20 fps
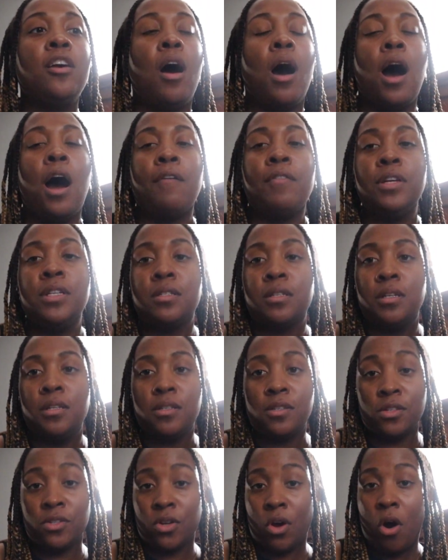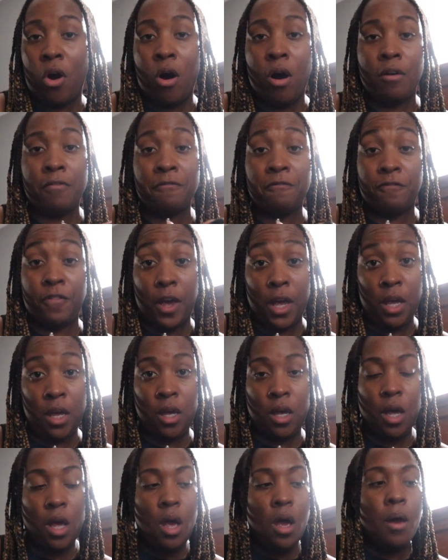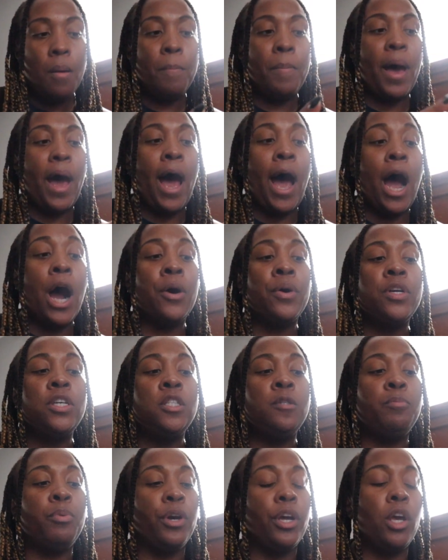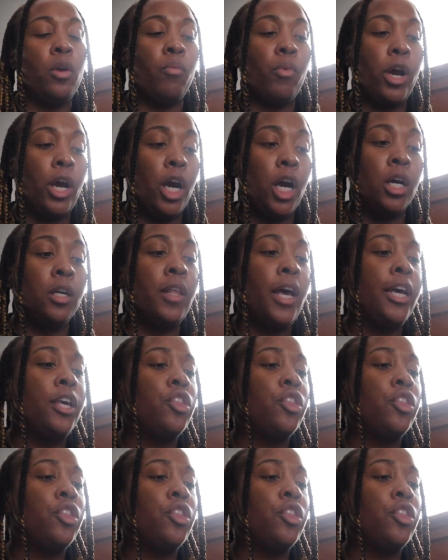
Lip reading: obviously this is all fake, but how he's bringing rigor.